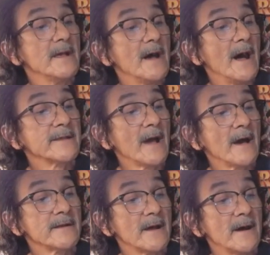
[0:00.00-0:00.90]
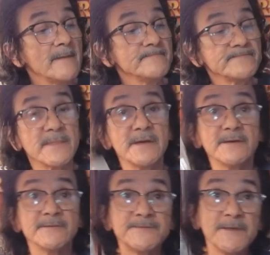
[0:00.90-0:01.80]
I got
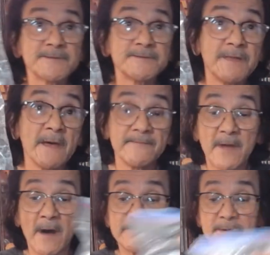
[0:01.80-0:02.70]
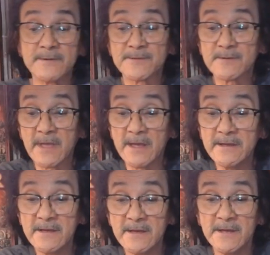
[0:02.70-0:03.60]
6 Death Copters, okay?
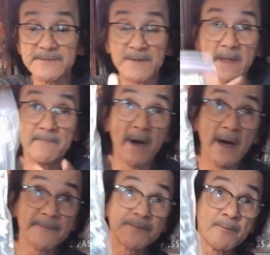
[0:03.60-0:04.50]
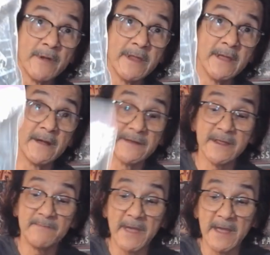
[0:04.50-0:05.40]
So I bought 3 on
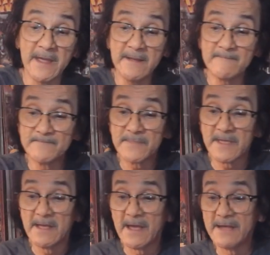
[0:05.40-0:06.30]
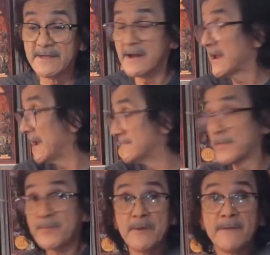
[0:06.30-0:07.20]
eBay, and then I had the
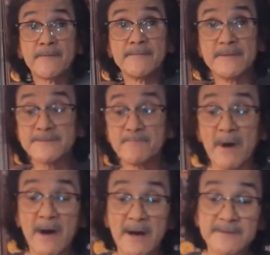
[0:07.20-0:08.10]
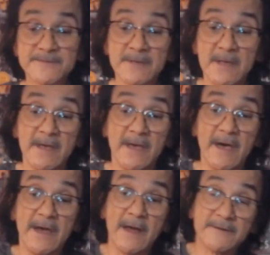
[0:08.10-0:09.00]
3 from this box,
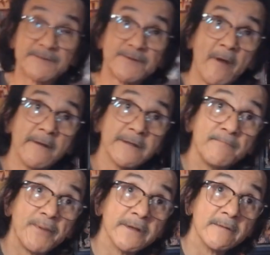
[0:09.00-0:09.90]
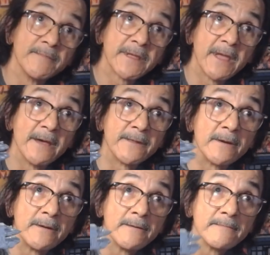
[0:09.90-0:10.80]
and I was starting to put them together.